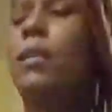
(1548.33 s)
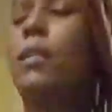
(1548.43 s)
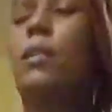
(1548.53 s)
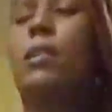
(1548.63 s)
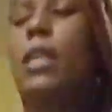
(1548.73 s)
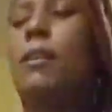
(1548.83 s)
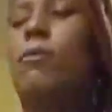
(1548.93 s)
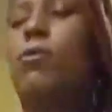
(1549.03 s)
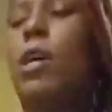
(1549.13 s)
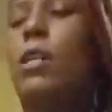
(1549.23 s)
it looks like you're
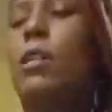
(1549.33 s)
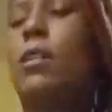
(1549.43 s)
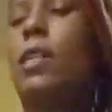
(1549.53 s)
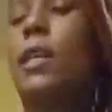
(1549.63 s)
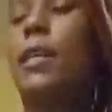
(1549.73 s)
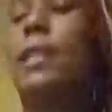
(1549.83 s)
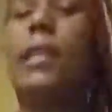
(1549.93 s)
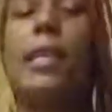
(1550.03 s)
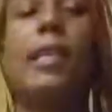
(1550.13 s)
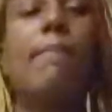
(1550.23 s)
trying to
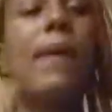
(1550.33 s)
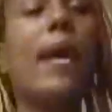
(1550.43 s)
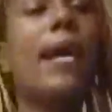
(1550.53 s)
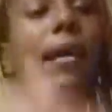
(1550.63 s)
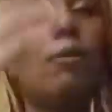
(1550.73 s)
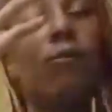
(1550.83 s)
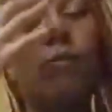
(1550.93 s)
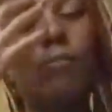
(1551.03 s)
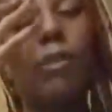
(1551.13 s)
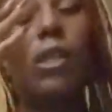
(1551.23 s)
get it back
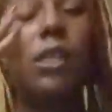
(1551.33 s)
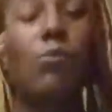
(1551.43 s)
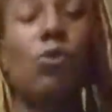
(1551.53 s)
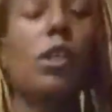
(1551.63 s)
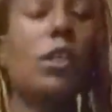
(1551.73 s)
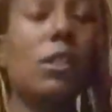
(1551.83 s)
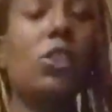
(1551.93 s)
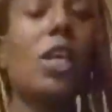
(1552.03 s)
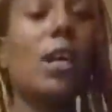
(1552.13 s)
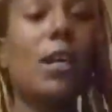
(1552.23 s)
because more of the
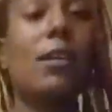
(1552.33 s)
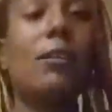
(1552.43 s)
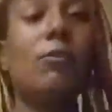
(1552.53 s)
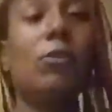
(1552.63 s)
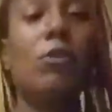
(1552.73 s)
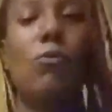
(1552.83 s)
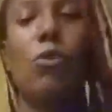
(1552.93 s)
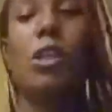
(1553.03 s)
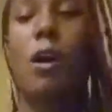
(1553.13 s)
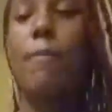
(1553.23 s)
shine, you know, more of
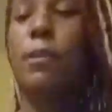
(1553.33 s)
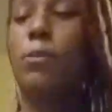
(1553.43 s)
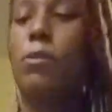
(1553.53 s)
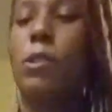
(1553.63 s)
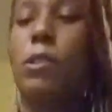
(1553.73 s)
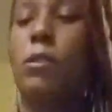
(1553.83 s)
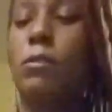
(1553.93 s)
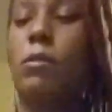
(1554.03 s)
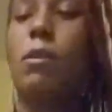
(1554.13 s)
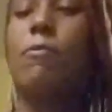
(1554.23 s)
the opportunity
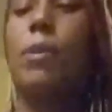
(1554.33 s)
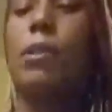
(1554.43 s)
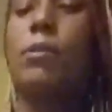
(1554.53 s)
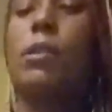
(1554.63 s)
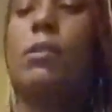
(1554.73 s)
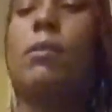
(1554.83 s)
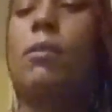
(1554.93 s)
of building.